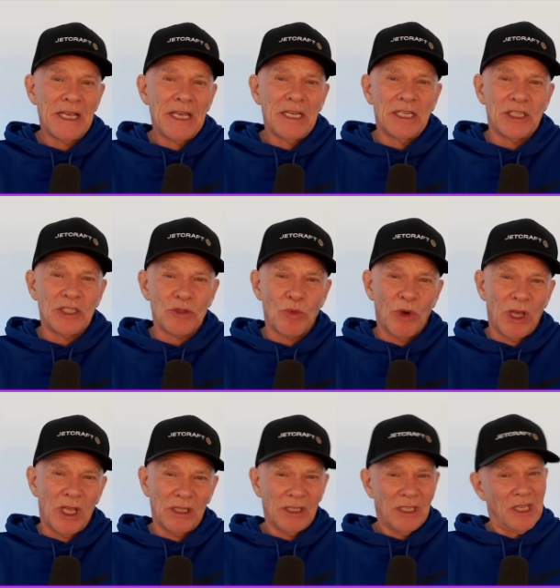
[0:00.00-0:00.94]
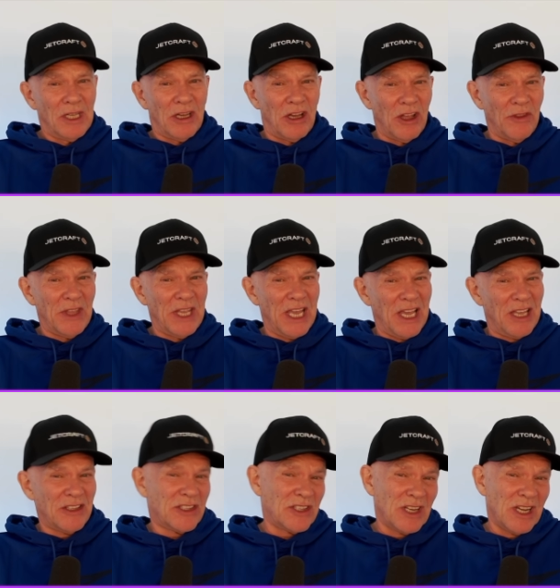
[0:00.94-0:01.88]
as well. On the
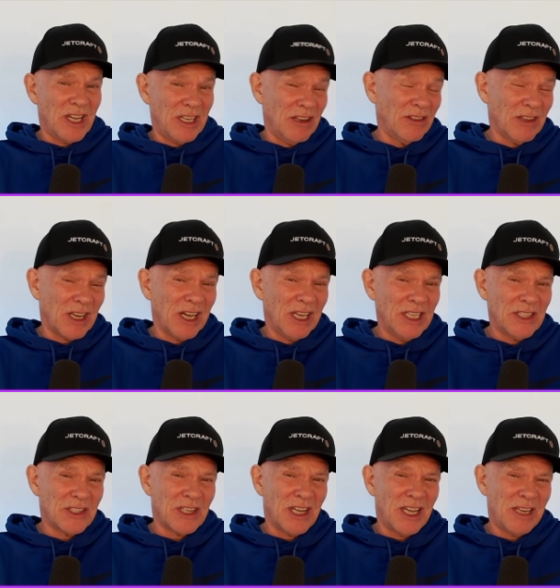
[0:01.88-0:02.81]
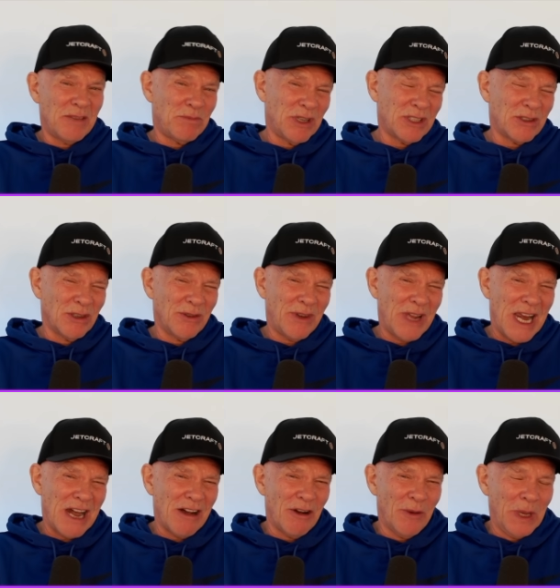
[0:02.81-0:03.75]
outside, on the clean side, but sort of
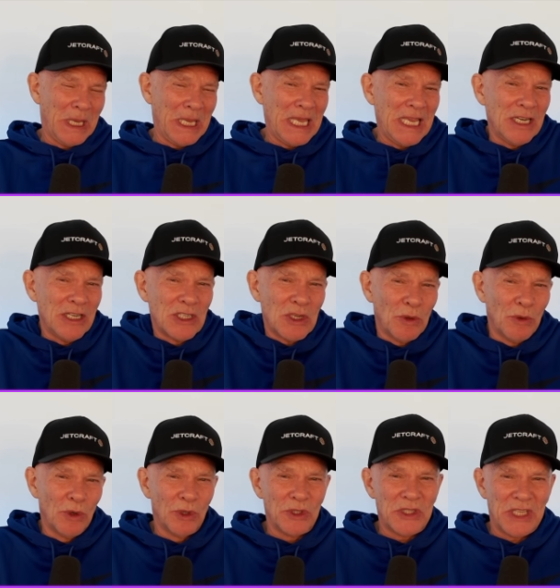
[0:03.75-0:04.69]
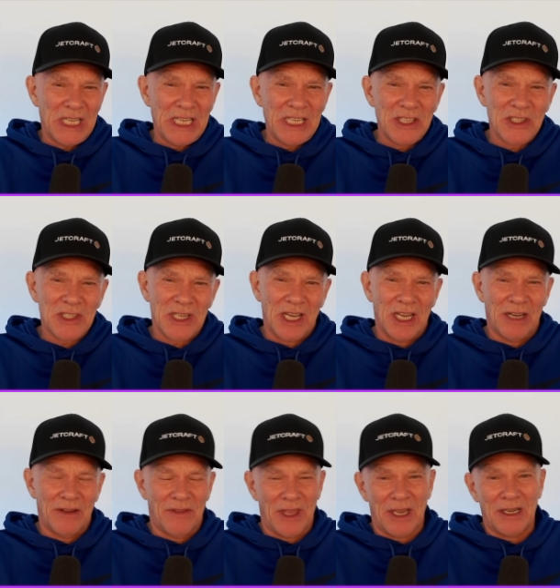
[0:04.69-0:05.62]
arrowing in towards the
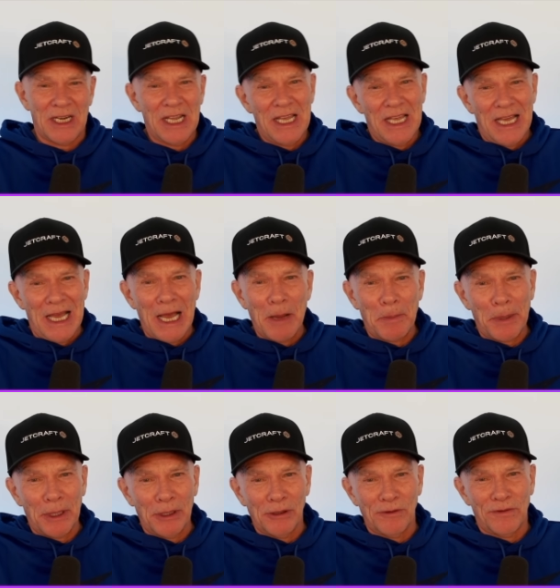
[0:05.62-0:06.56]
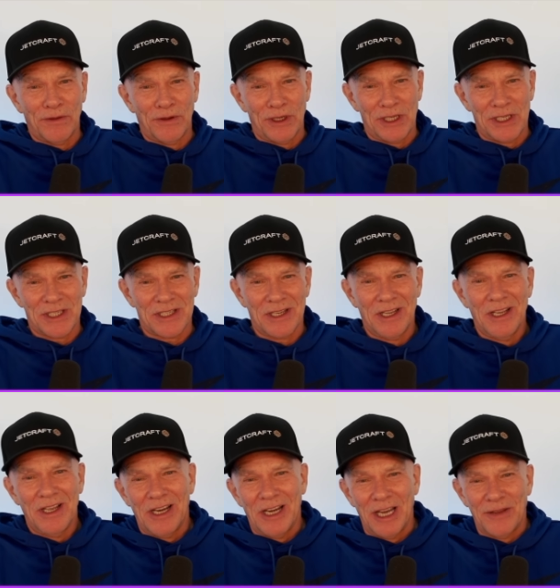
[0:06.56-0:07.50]
inside of that uphill first
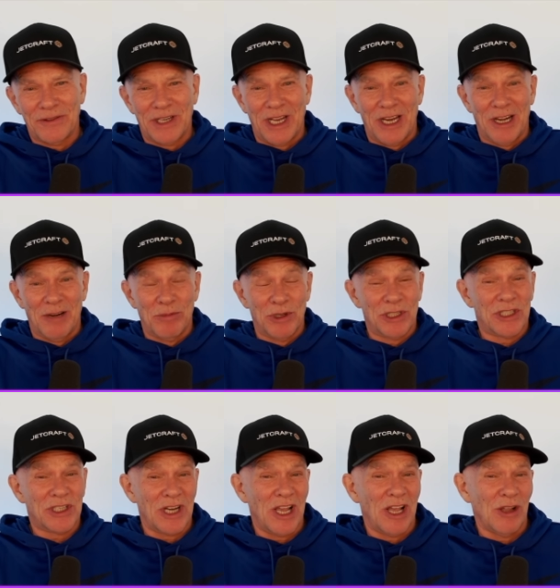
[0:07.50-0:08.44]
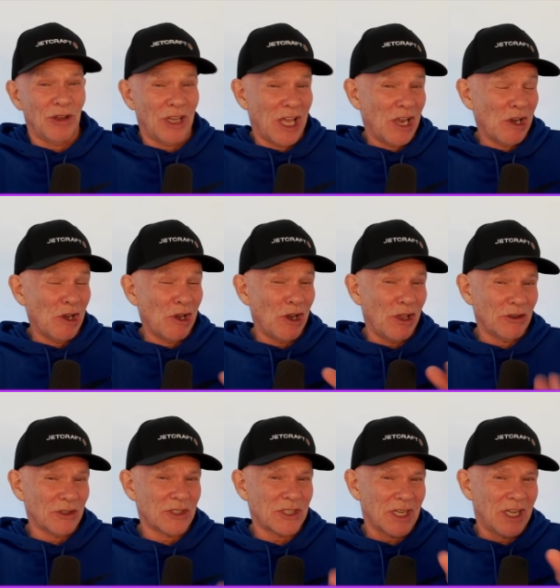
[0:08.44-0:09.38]
left-hander, but Charles
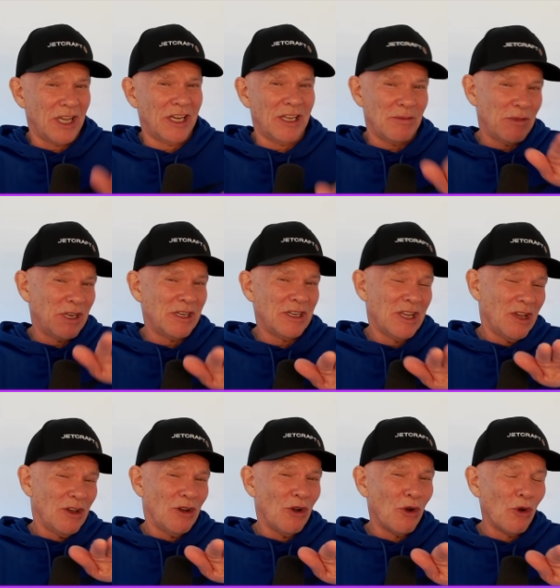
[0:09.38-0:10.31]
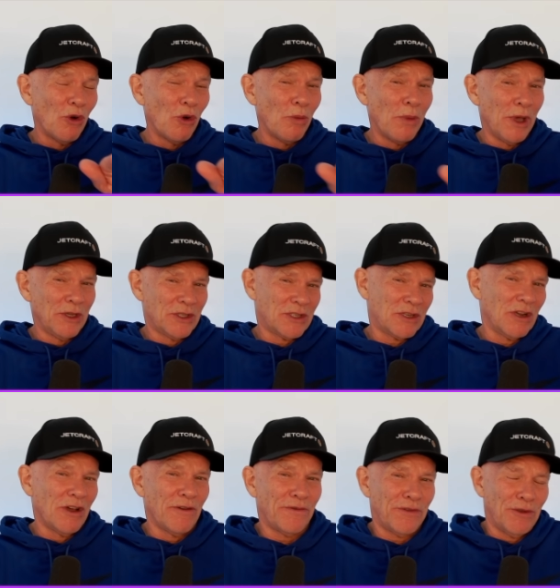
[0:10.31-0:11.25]
alongside him and almost
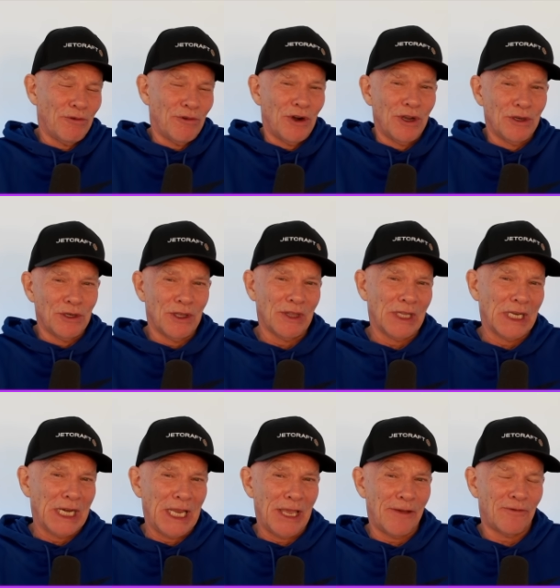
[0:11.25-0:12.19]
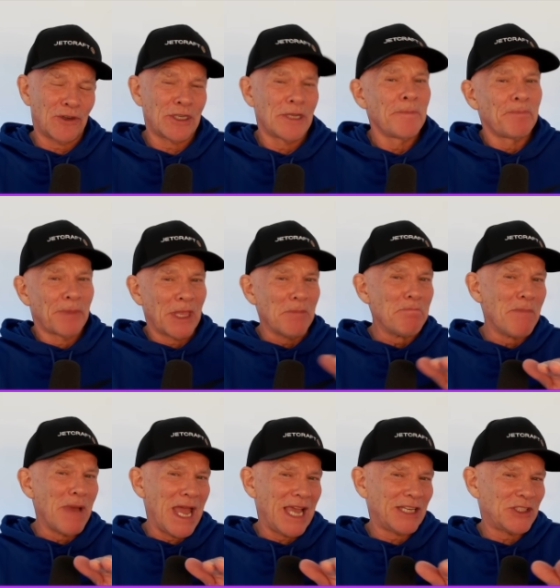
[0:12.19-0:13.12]
off the road on the left.
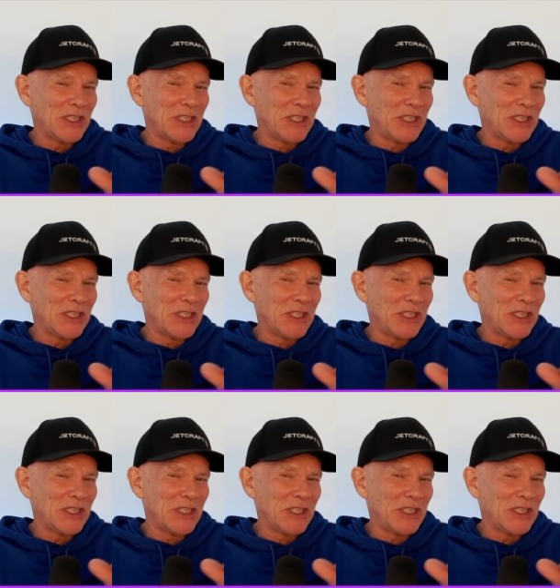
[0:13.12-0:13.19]
Max